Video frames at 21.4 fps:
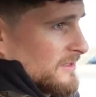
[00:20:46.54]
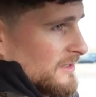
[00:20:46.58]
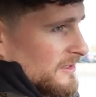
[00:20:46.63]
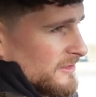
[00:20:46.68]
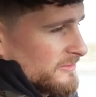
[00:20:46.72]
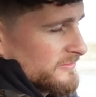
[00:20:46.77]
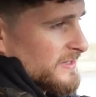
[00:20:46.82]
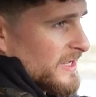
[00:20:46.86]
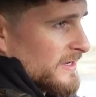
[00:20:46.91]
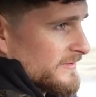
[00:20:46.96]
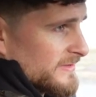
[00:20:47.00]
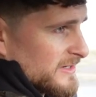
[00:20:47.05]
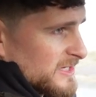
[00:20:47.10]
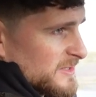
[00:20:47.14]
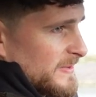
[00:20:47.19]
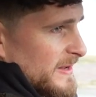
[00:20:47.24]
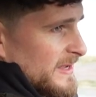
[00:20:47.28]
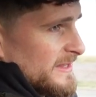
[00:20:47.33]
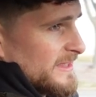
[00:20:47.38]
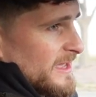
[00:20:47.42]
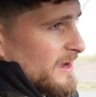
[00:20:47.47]
Hopefully I've
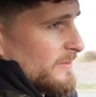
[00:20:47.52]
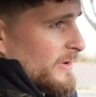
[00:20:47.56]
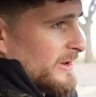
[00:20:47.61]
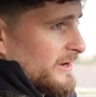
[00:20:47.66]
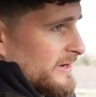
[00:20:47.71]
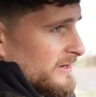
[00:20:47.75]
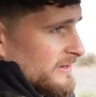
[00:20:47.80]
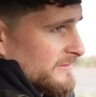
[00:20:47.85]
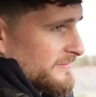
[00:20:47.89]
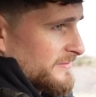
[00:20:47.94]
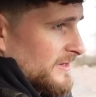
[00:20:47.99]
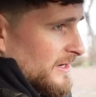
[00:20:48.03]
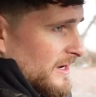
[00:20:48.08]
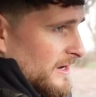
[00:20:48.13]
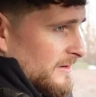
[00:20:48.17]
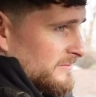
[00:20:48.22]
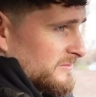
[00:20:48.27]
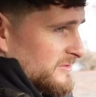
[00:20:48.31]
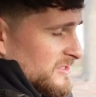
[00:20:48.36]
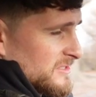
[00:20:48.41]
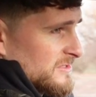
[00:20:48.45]
explained that well enough, that
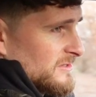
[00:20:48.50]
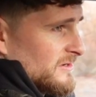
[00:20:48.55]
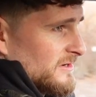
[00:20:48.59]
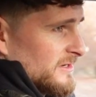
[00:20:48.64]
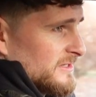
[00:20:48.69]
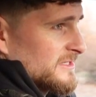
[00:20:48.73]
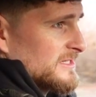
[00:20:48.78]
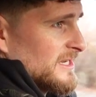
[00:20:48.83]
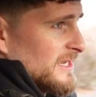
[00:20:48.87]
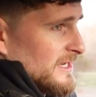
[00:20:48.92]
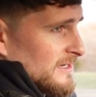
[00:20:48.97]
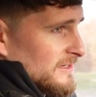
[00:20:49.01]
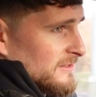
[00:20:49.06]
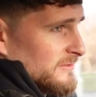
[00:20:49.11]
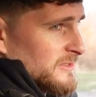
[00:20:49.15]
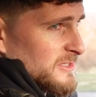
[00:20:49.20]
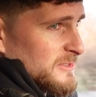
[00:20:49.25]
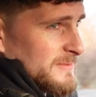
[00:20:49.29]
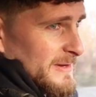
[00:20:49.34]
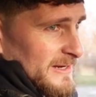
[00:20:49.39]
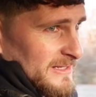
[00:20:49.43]
I'm just not a dick who
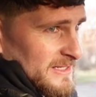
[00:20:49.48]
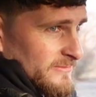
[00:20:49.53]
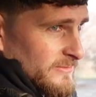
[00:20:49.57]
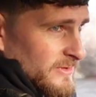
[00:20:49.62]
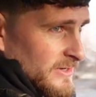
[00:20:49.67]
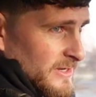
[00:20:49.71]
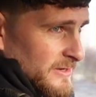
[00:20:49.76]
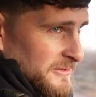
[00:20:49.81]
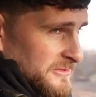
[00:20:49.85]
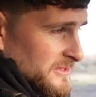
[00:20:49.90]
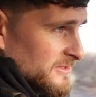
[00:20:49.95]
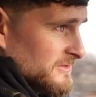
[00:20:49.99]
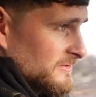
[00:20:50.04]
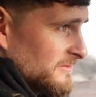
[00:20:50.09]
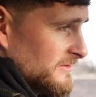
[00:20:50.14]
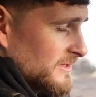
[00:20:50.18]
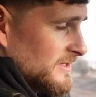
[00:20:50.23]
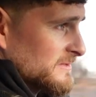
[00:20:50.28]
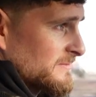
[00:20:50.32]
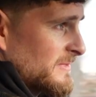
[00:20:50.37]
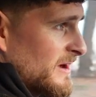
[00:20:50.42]
expects everyone else to do
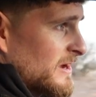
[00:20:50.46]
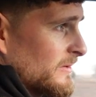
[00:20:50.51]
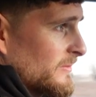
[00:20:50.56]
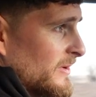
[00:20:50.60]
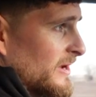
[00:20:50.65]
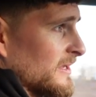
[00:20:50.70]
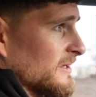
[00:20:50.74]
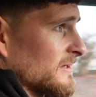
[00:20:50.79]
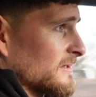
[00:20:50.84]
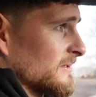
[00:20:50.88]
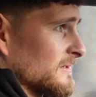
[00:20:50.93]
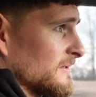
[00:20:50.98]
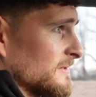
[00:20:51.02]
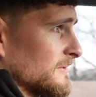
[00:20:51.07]
things my way.